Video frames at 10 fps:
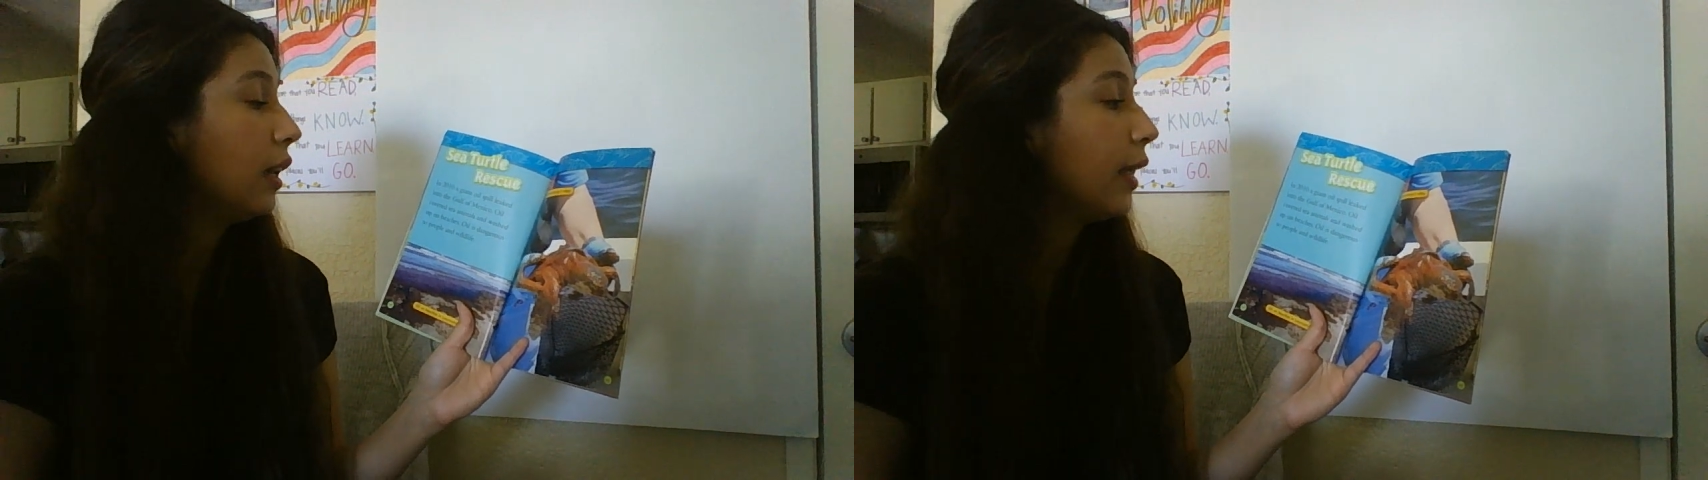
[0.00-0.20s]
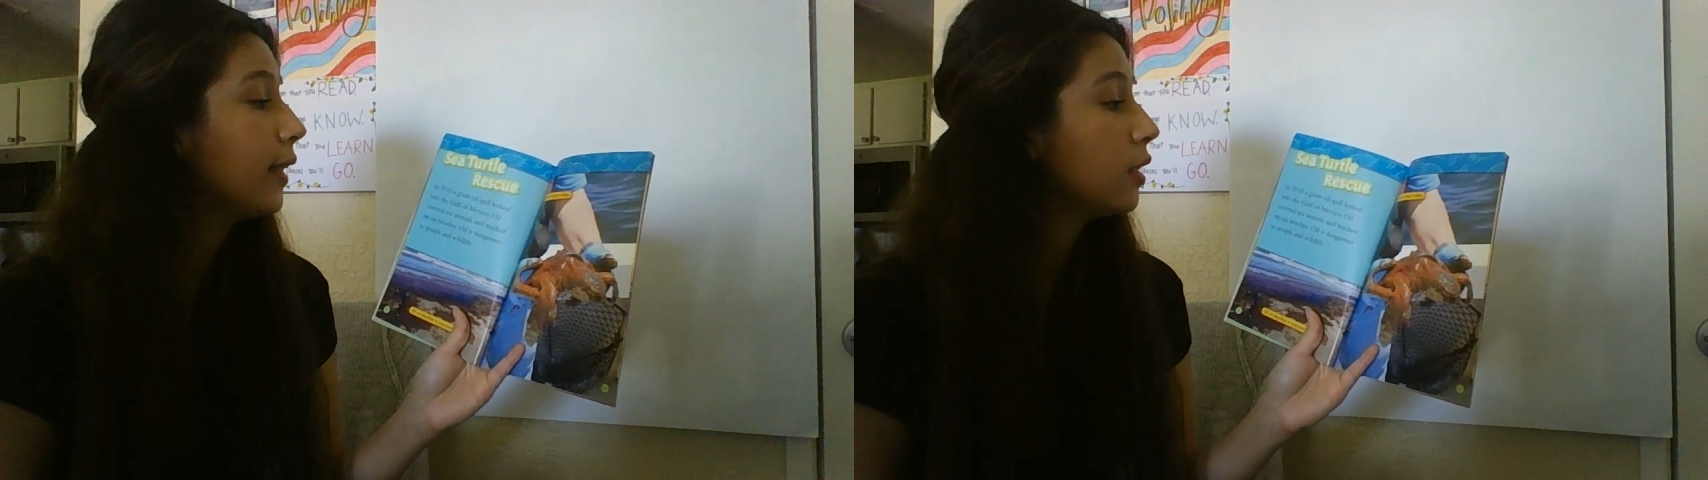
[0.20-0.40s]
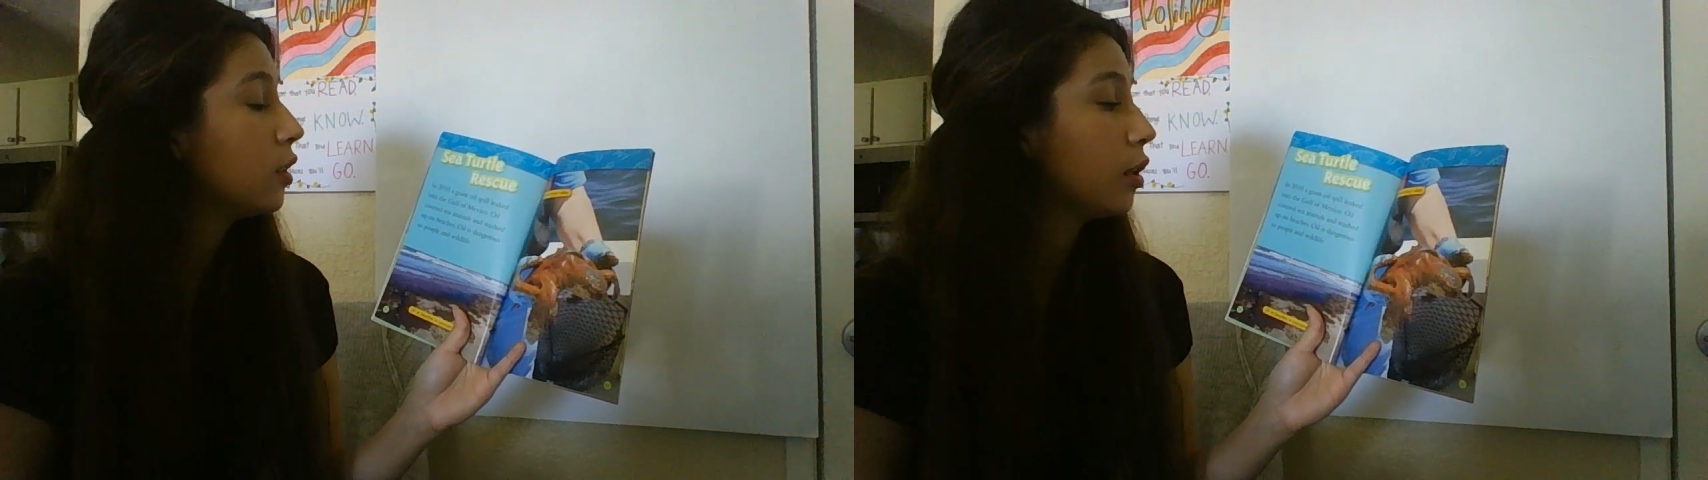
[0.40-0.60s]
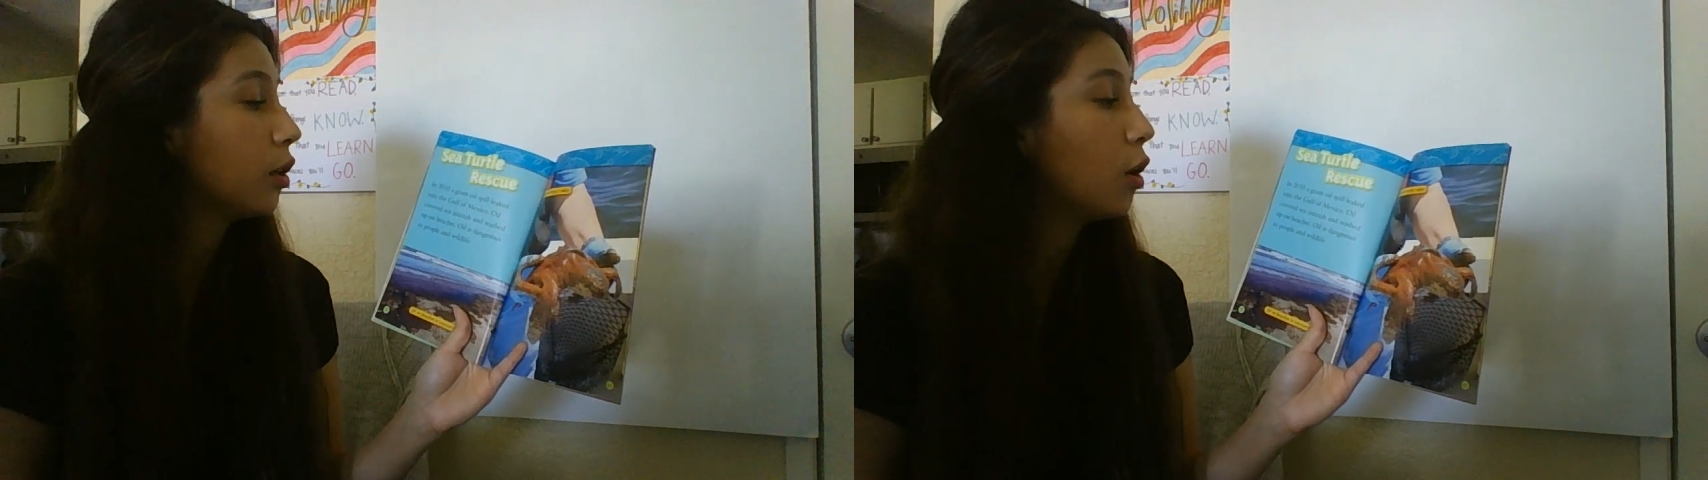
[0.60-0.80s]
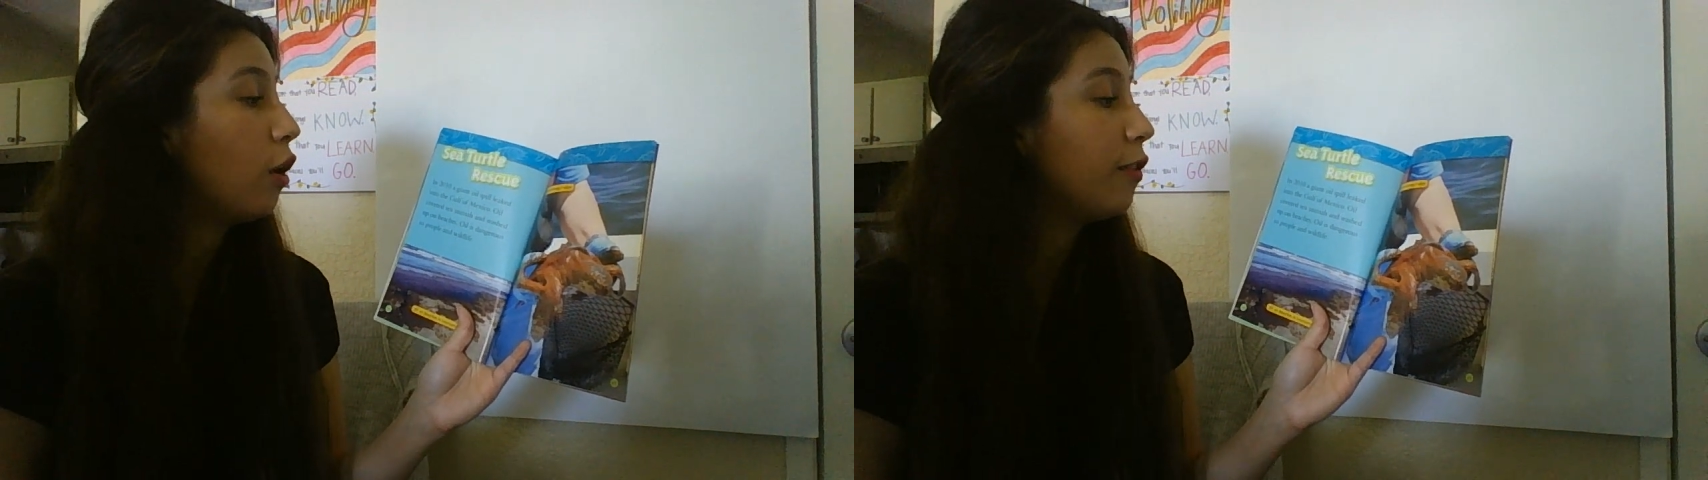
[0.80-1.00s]
leaked into the
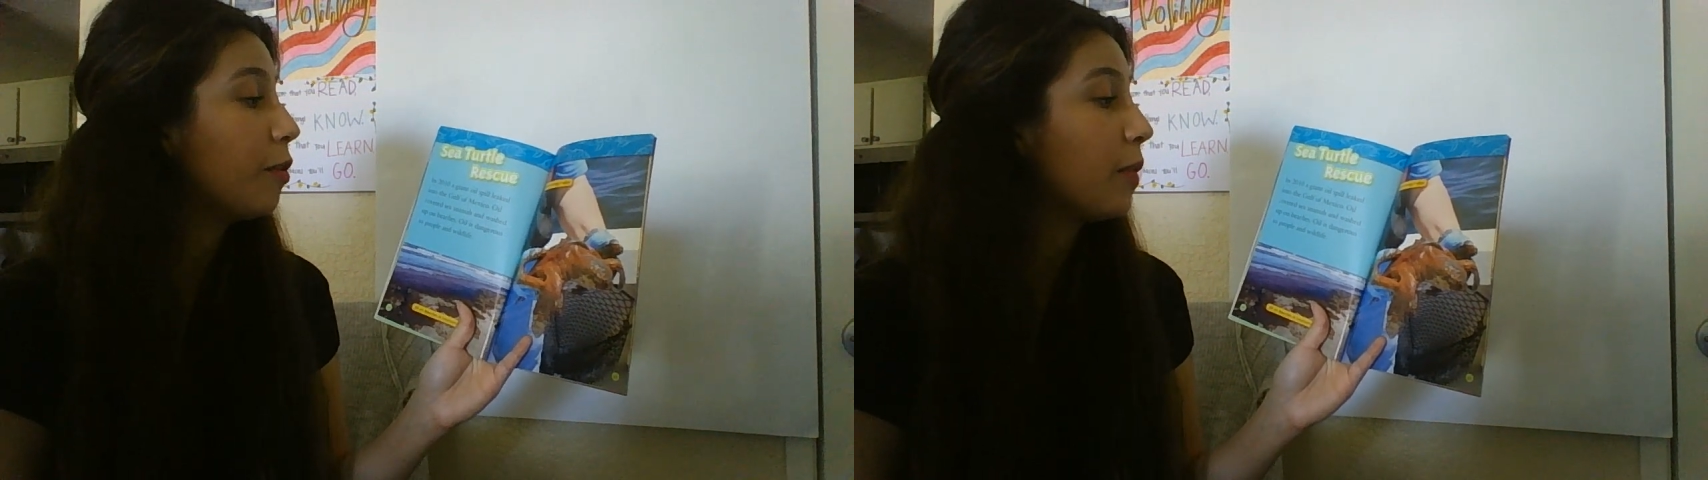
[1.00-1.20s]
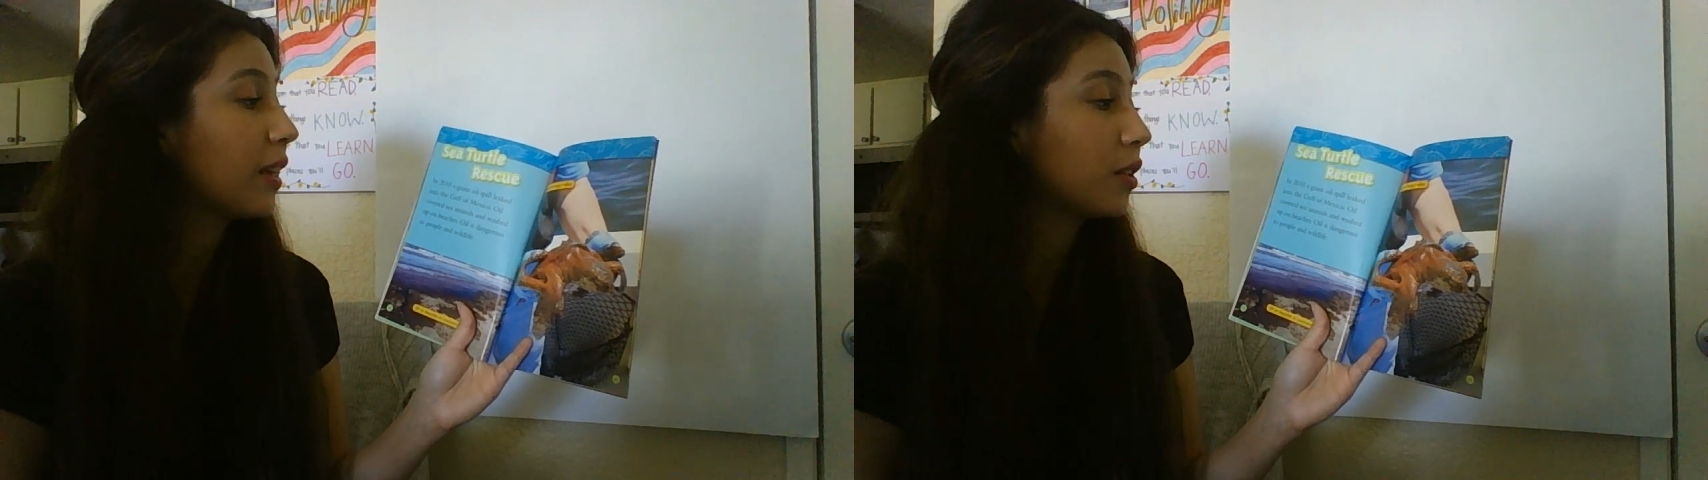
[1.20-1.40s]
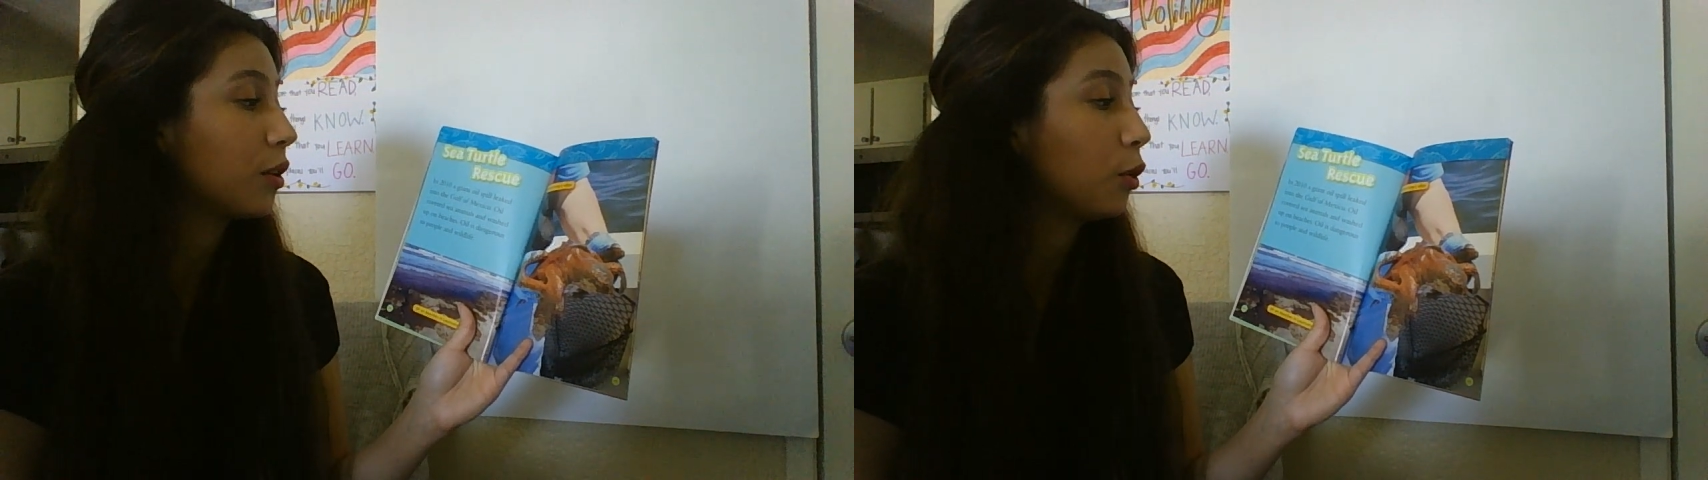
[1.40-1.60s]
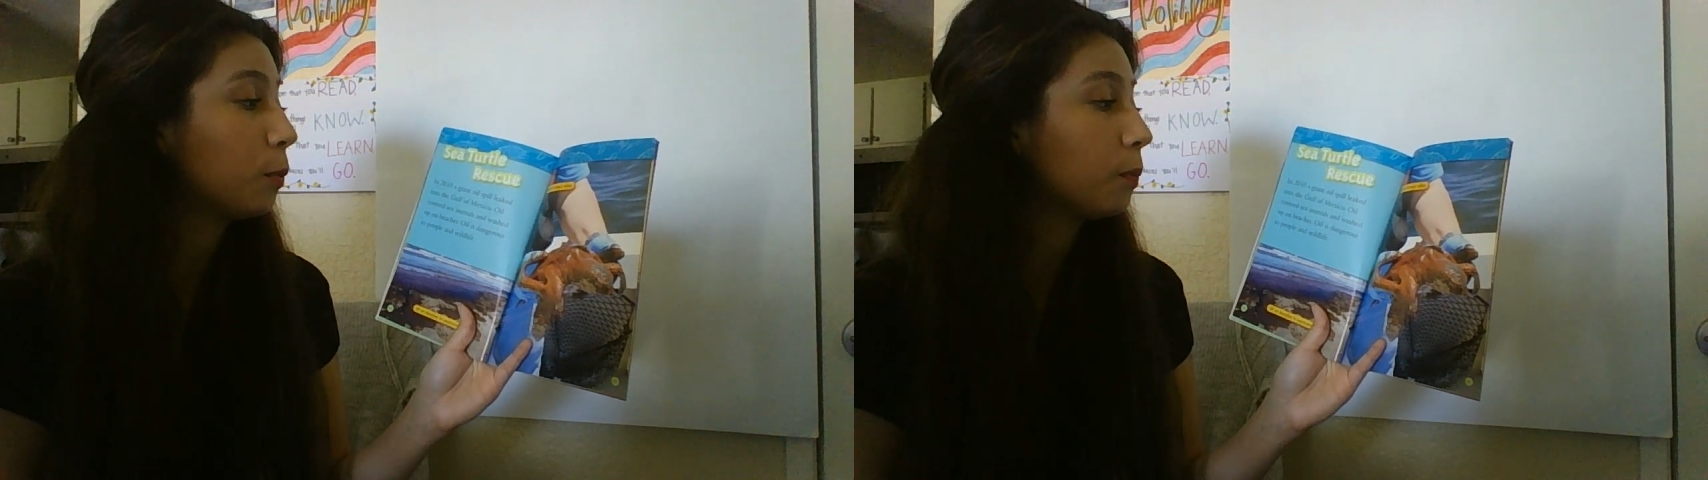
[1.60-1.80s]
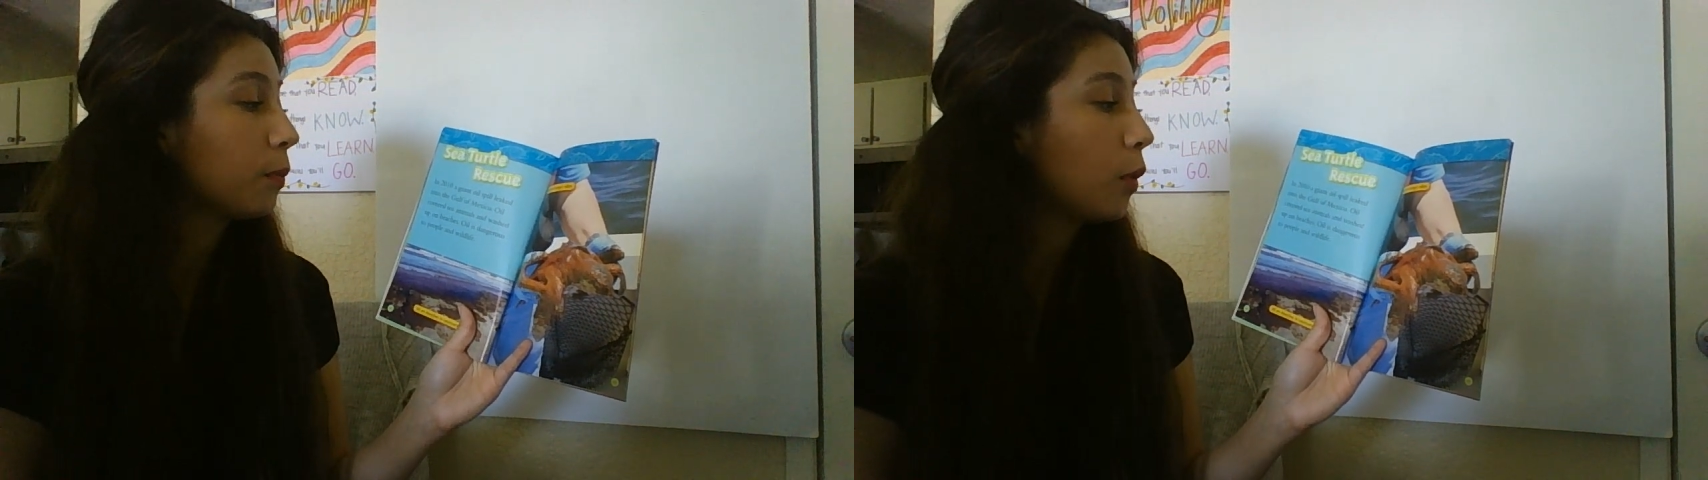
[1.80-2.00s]
Gulf of Mexico.